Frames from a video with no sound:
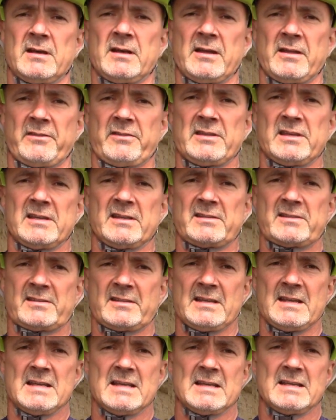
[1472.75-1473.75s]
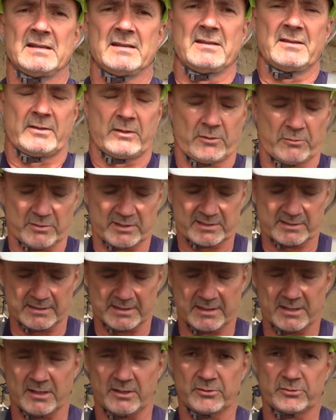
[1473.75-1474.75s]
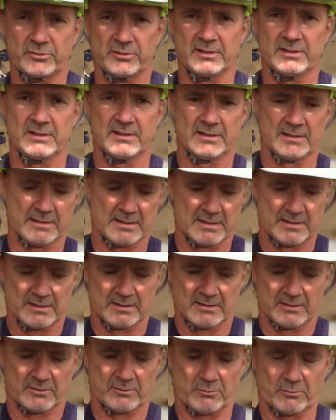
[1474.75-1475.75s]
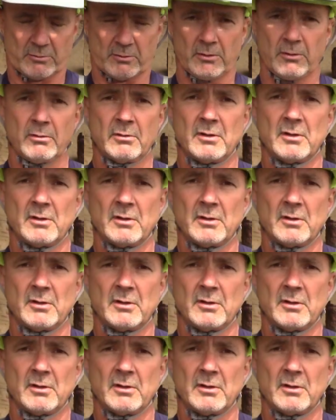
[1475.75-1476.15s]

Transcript: uh, this in grizzly country or